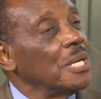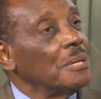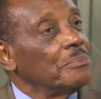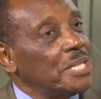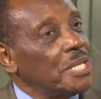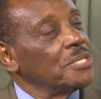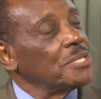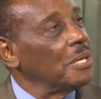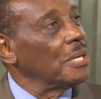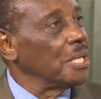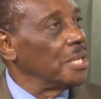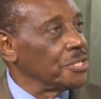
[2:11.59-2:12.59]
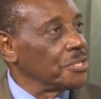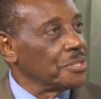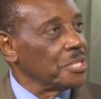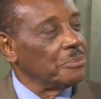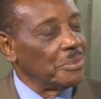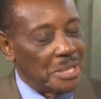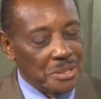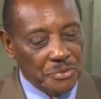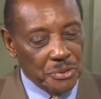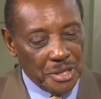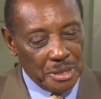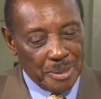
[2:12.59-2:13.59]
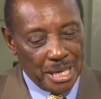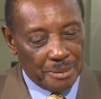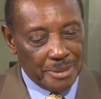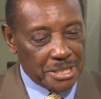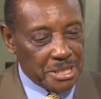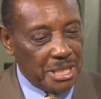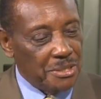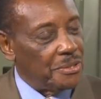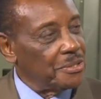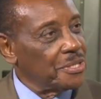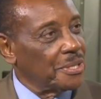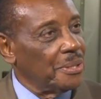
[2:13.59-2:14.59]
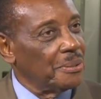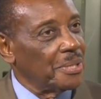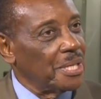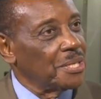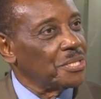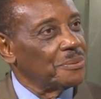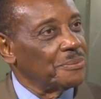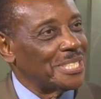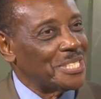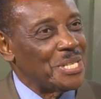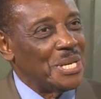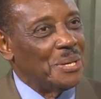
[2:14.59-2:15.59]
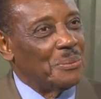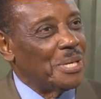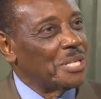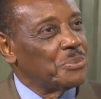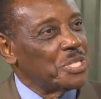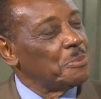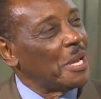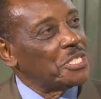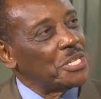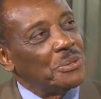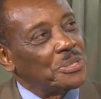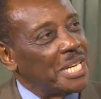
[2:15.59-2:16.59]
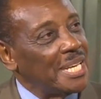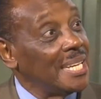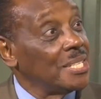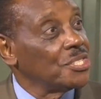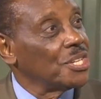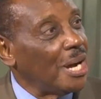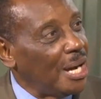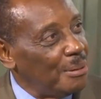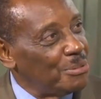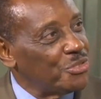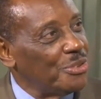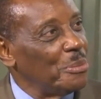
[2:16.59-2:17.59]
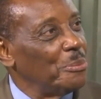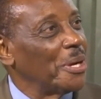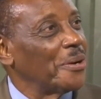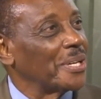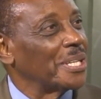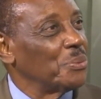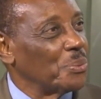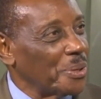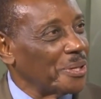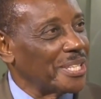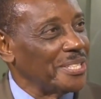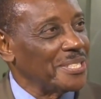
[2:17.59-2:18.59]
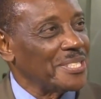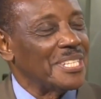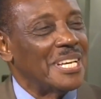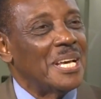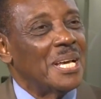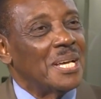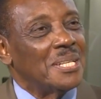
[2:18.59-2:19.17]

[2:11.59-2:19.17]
But these are issues. And if you think back about 10 years ago, the issue was Mexico taking jobs from American workers? Mm-hmm.